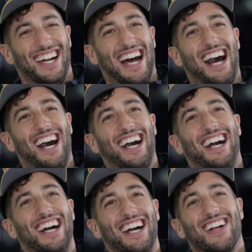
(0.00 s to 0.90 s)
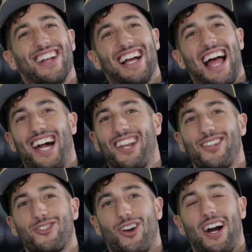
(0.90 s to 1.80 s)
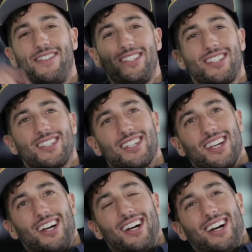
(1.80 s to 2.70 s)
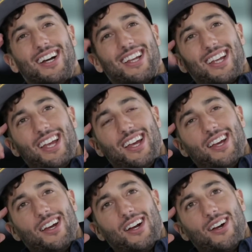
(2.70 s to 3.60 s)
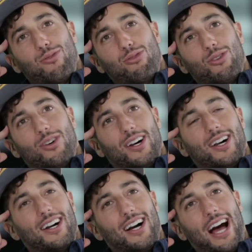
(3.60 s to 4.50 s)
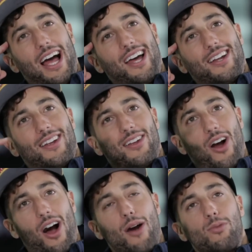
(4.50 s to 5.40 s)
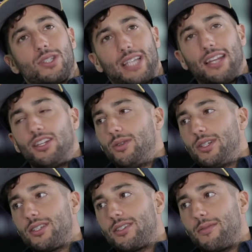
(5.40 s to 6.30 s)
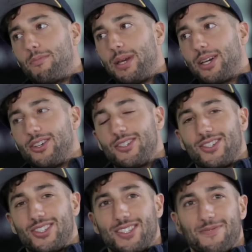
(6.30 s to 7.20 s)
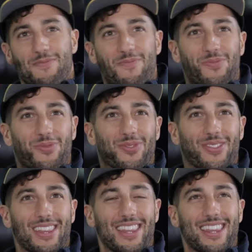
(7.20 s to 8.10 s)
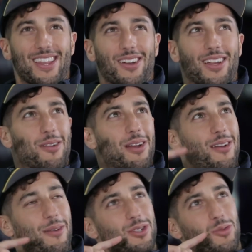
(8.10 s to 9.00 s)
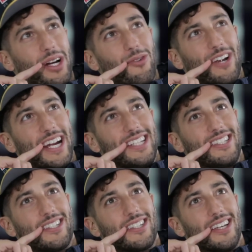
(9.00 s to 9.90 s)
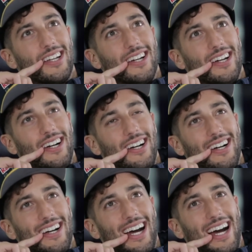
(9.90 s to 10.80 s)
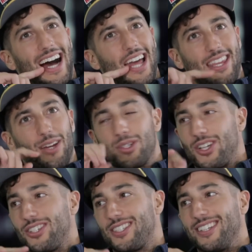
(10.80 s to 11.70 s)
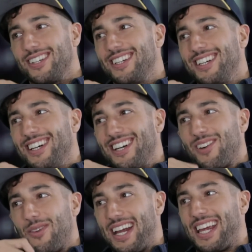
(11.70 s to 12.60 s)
Out of the drivers, I will say Lewis, because it was one race, I think it was Austin, when I